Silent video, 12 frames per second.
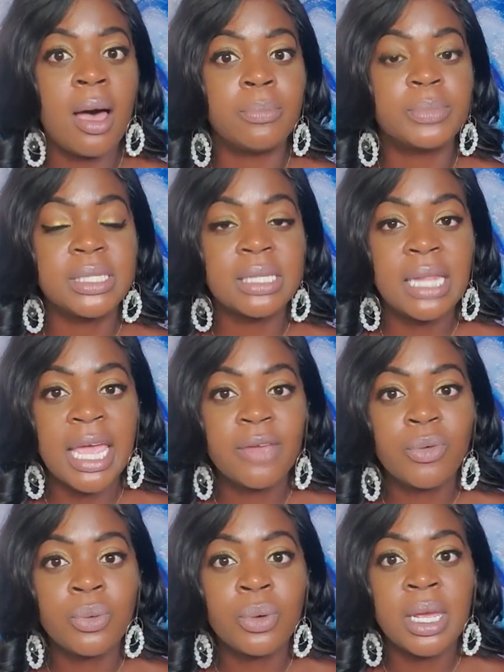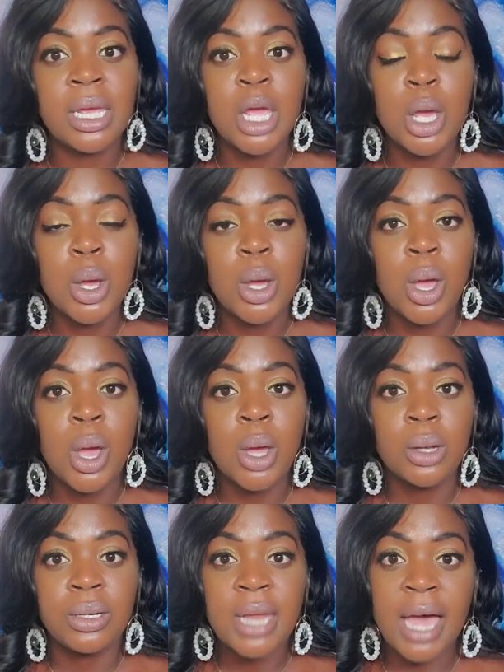Slavery
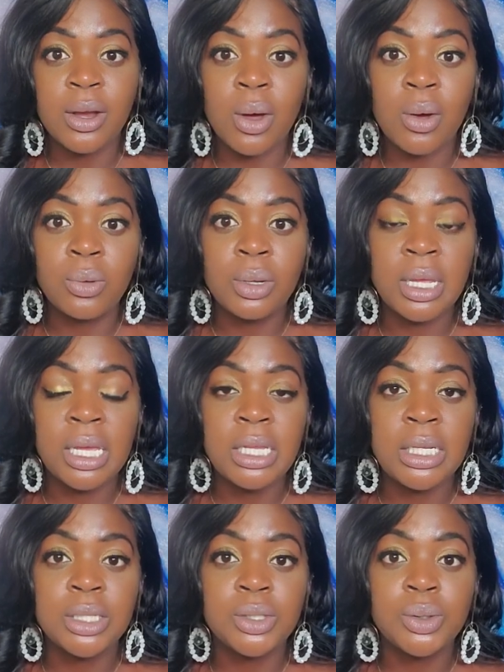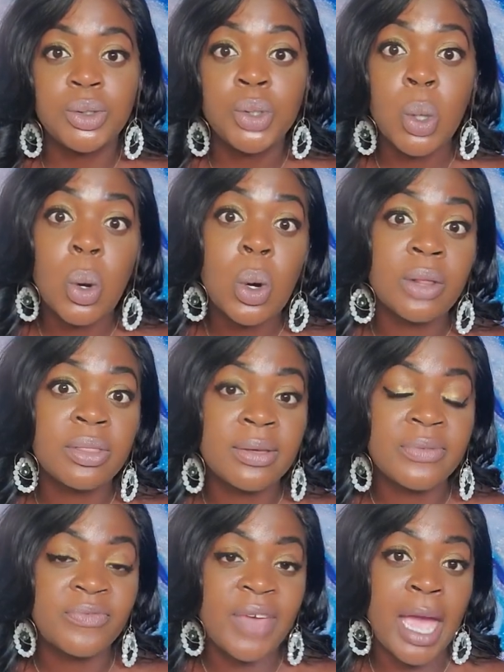not only tore the
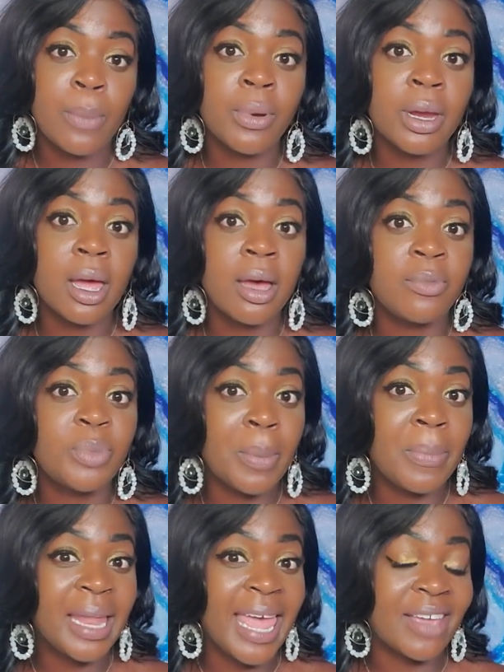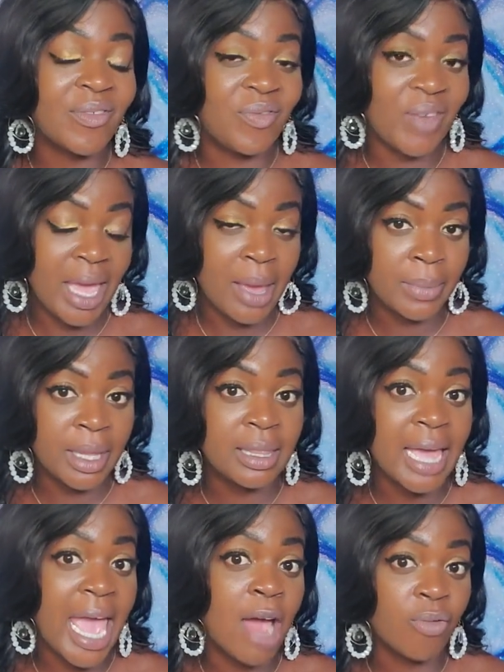fabric of the black family,
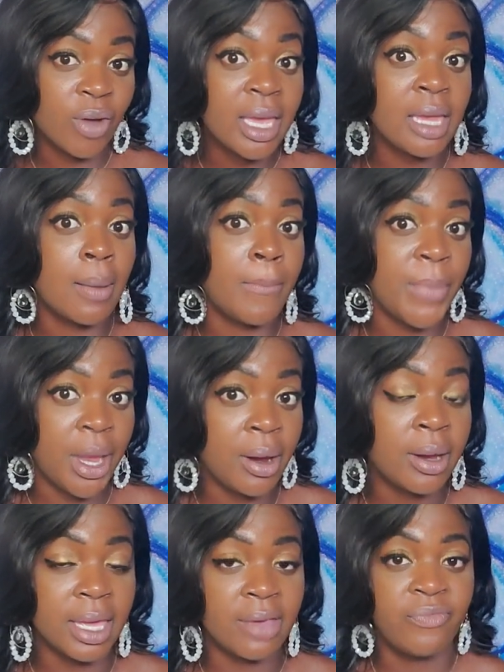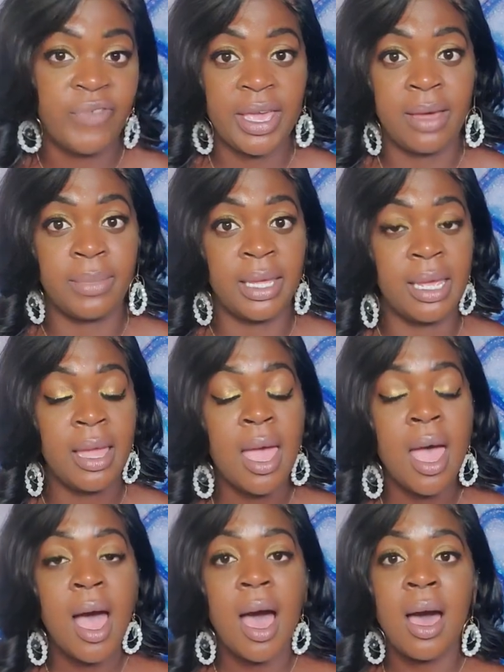the African American family,
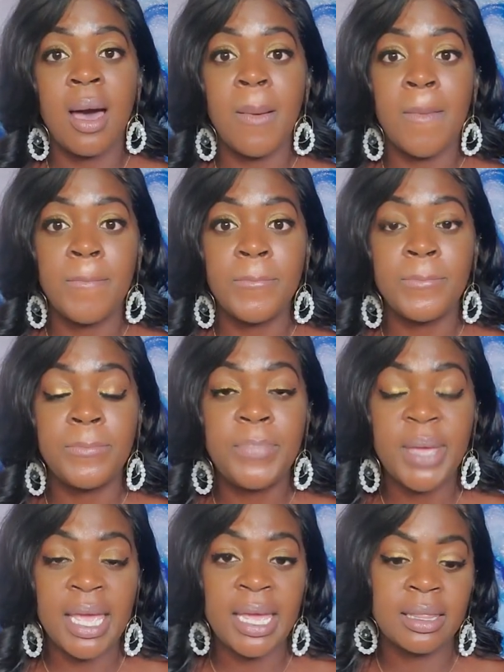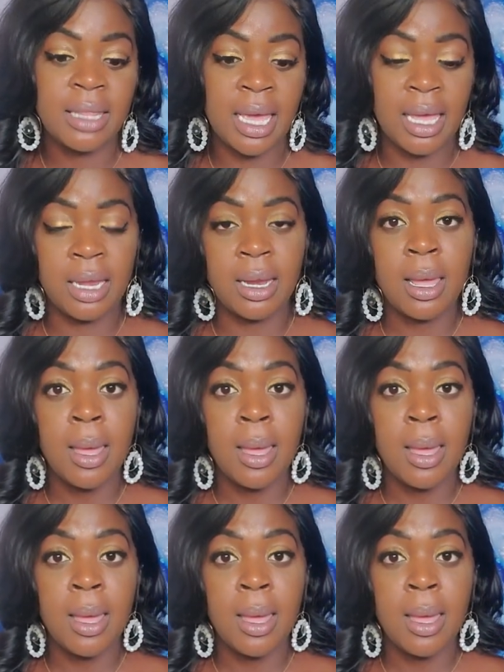being that